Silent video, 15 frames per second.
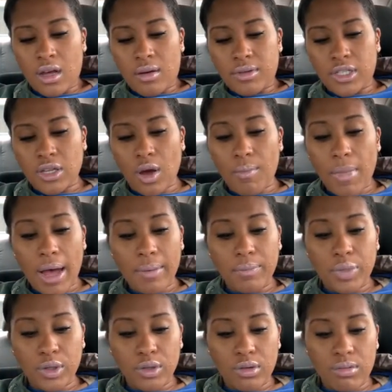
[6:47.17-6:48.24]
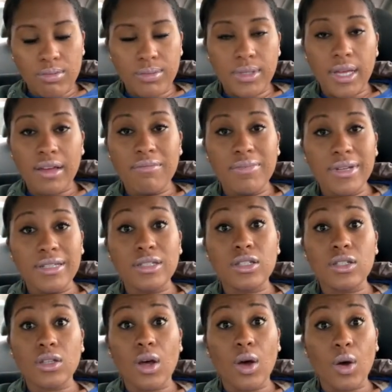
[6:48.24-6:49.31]
So my boobs have been
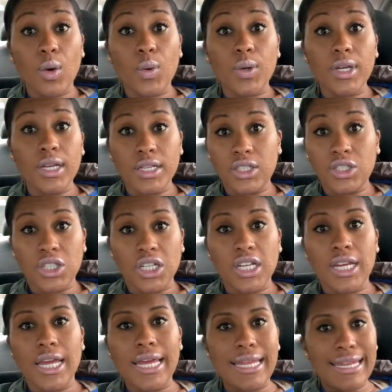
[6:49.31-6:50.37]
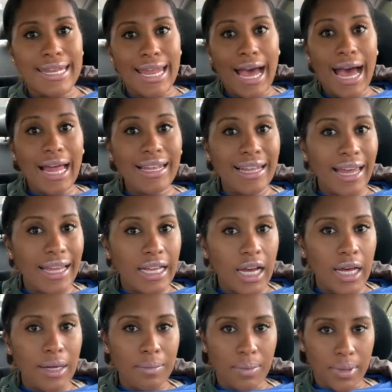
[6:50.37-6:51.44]
so itchy, and not like
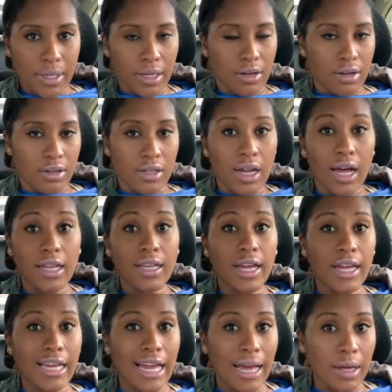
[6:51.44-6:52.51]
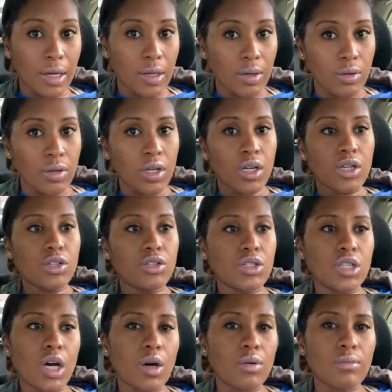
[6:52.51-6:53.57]
up here, not like how,
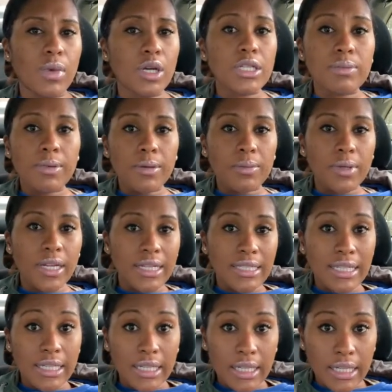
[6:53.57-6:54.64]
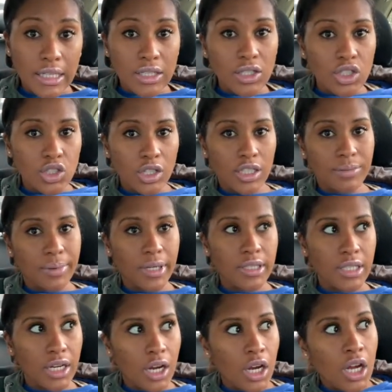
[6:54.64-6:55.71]
most people, they tend to get the stretch marks
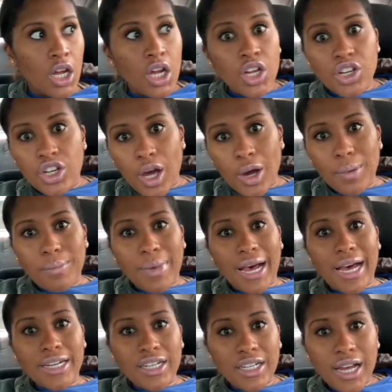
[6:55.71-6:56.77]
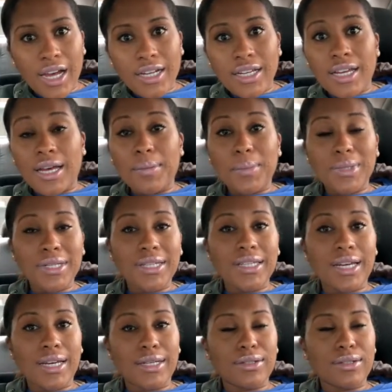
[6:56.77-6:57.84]
here. No, mine are kind of coming in
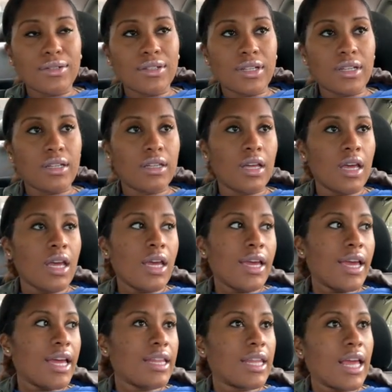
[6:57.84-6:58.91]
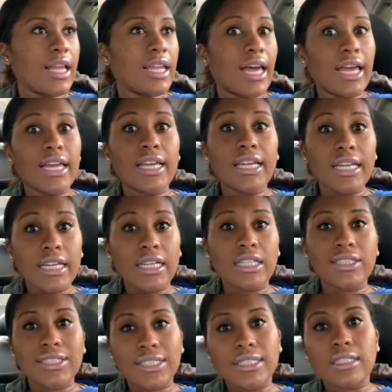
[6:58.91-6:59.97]
underneath, and they're like
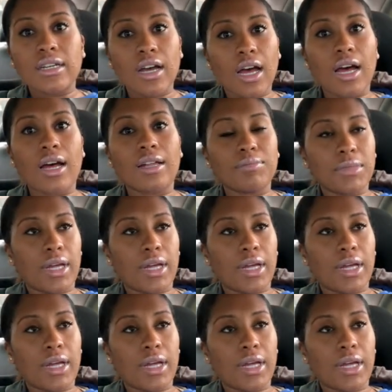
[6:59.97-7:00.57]
itch. I'm